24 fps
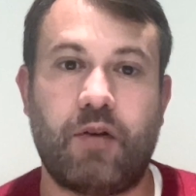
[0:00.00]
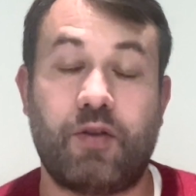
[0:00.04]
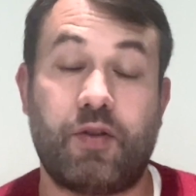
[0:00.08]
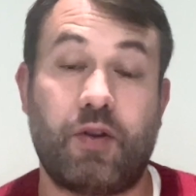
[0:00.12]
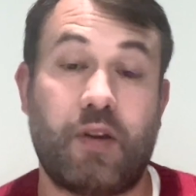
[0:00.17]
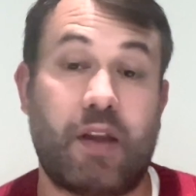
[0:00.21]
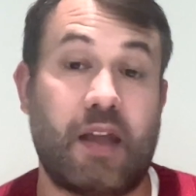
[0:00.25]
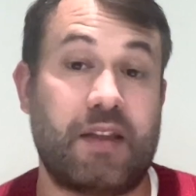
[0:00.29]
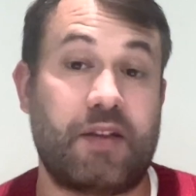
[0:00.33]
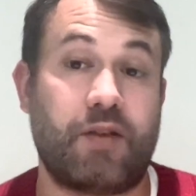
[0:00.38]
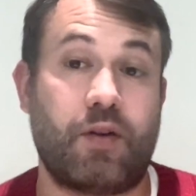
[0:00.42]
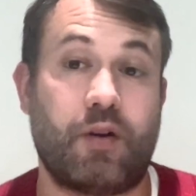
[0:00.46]
So
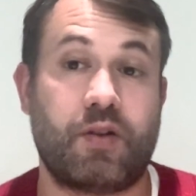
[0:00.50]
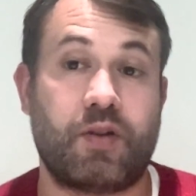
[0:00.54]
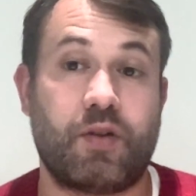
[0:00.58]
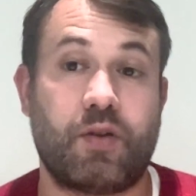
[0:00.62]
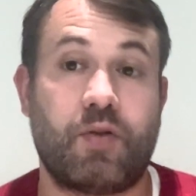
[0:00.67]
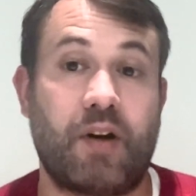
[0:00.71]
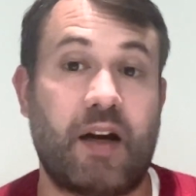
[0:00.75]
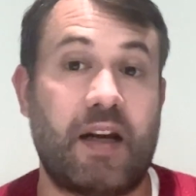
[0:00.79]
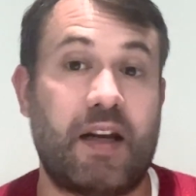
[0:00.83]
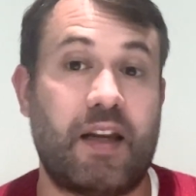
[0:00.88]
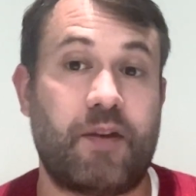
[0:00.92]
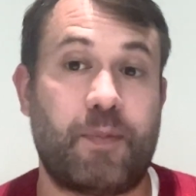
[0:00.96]
that's also
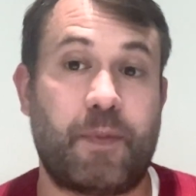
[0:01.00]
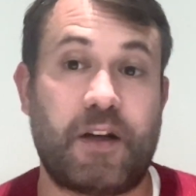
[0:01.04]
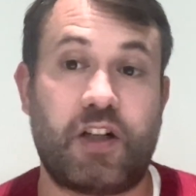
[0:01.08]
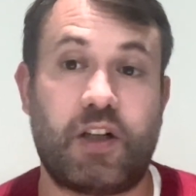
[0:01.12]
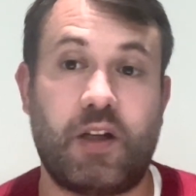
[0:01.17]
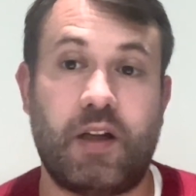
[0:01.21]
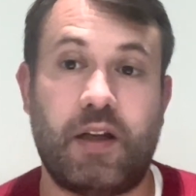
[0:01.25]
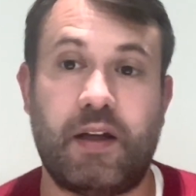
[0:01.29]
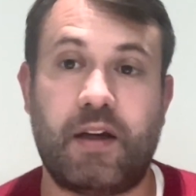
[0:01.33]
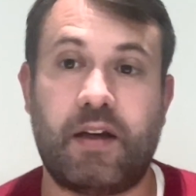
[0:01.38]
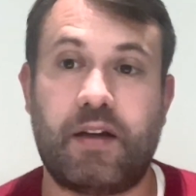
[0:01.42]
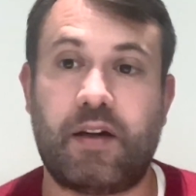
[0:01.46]
great,
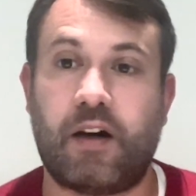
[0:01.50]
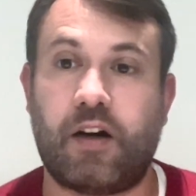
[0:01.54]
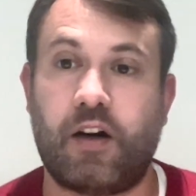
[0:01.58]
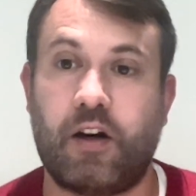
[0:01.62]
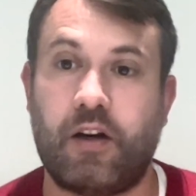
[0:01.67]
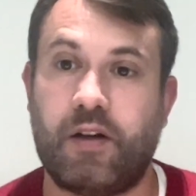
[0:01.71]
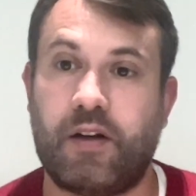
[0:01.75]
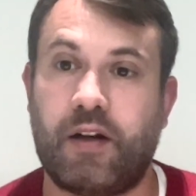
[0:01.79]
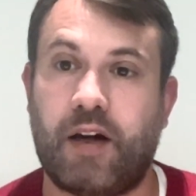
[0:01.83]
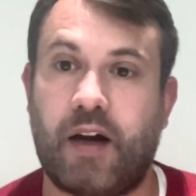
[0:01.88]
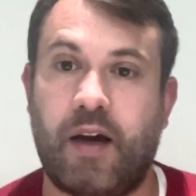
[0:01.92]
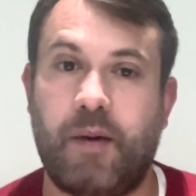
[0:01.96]
especially in
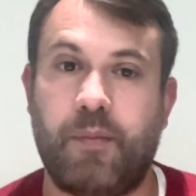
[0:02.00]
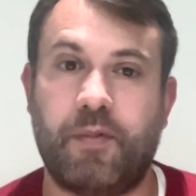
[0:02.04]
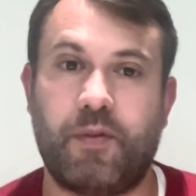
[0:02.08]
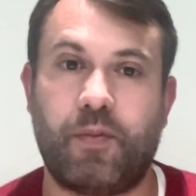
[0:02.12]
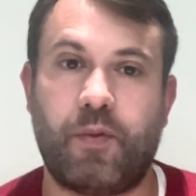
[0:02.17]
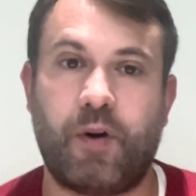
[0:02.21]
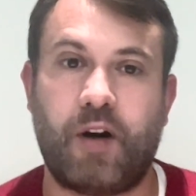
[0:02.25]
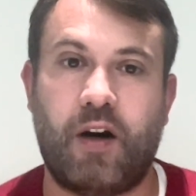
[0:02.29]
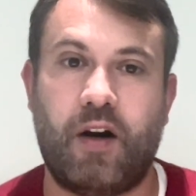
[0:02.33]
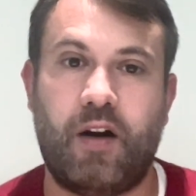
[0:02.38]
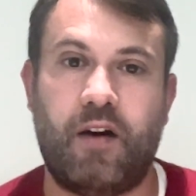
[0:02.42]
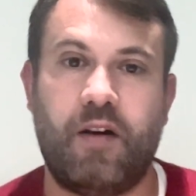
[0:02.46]
current times
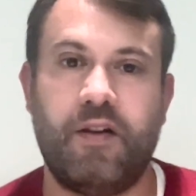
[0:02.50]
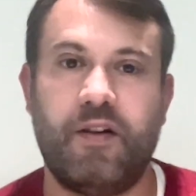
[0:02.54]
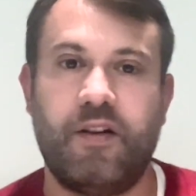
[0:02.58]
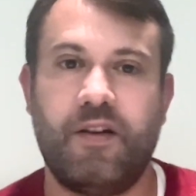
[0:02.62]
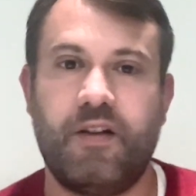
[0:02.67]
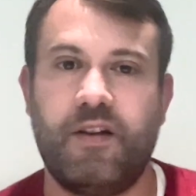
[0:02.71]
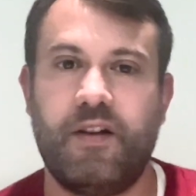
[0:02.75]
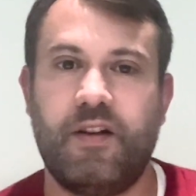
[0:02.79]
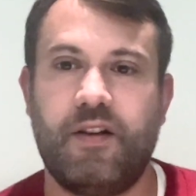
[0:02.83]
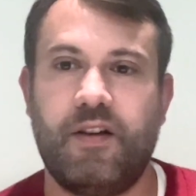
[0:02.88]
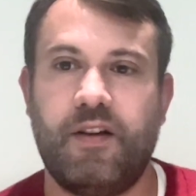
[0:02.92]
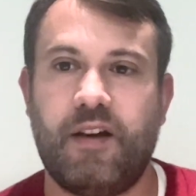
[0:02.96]
where
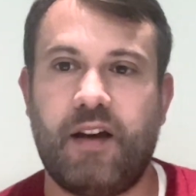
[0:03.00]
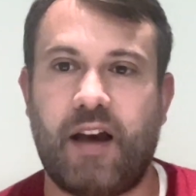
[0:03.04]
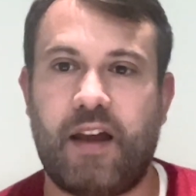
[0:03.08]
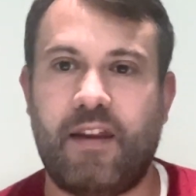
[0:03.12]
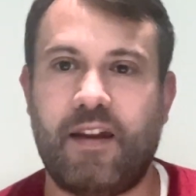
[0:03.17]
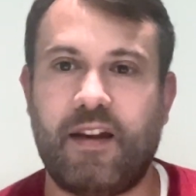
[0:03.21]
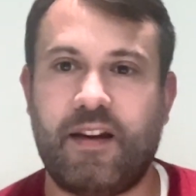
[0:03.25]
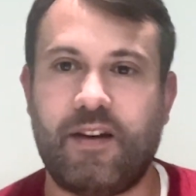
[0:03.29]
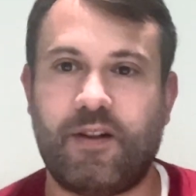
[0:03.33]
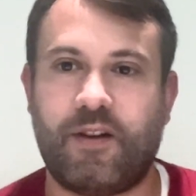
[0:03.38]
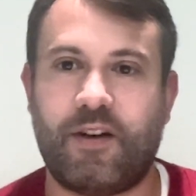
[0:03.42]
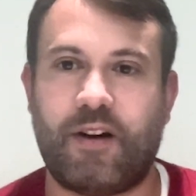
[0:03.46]
I
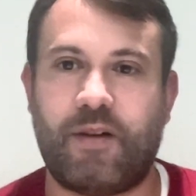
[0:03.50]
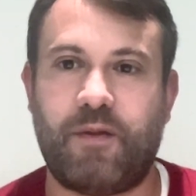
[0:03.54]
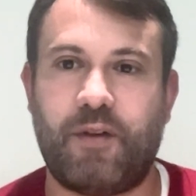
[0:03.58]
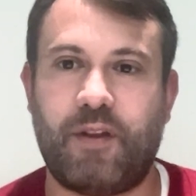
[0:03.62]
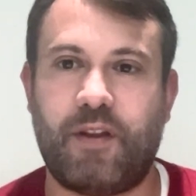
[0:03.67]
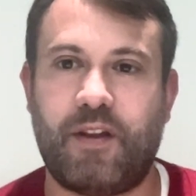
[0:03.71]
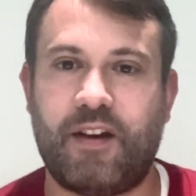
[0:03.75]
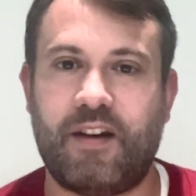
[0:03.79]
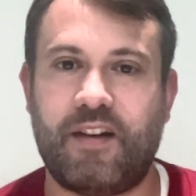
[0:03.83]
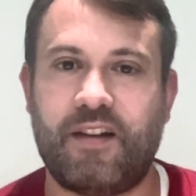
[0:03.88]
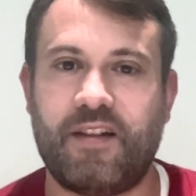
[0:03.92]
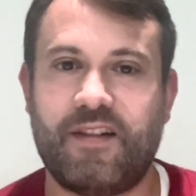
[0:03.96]
think not
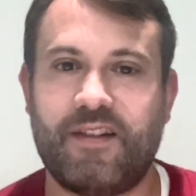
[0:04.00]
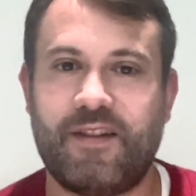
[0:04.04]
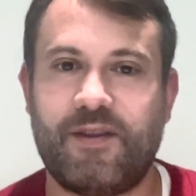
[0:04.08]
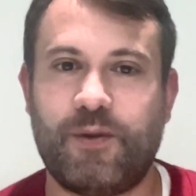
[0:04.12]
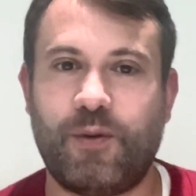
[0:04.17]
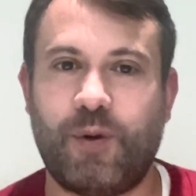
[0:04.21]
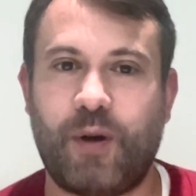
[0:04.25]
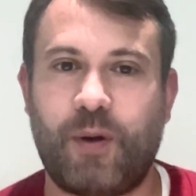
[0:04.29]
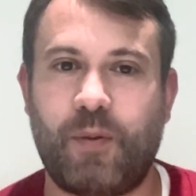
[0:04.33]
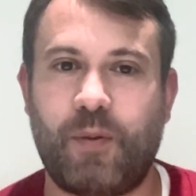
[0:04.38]
everything is doing